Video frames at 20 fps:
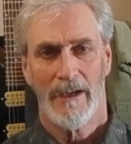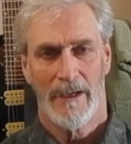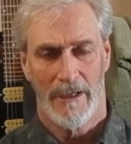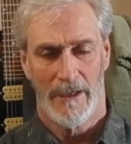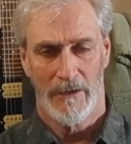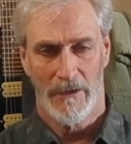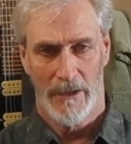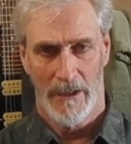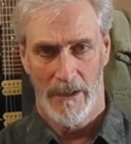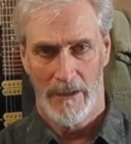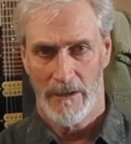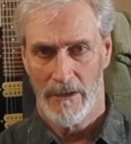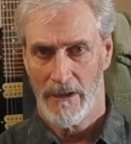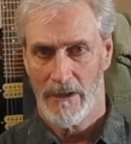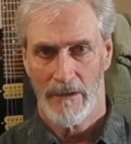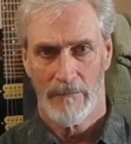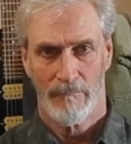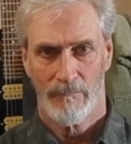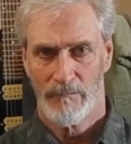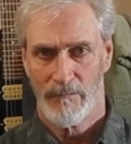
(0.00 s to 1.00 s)
and
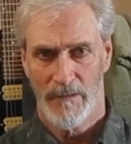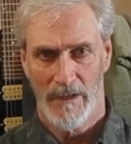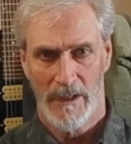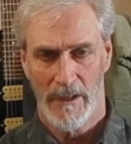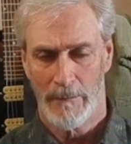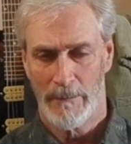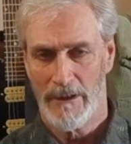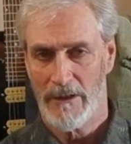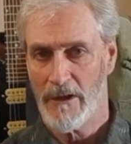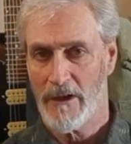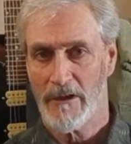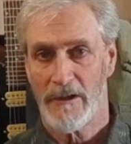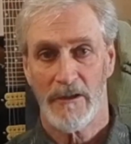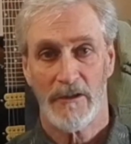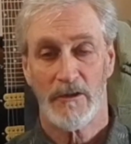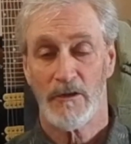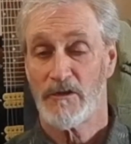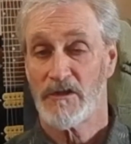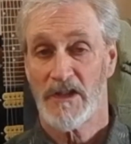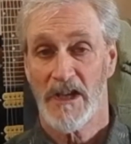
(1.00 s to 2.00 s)
then it'll be done
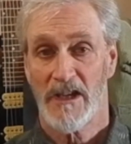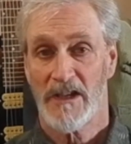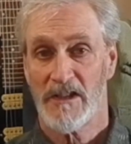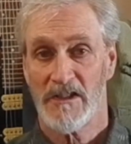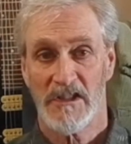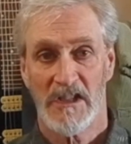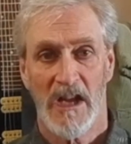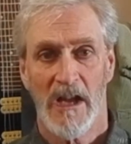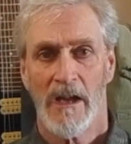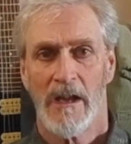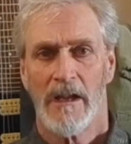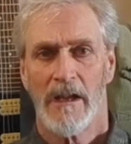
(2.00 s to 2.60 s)
in 2 seconds.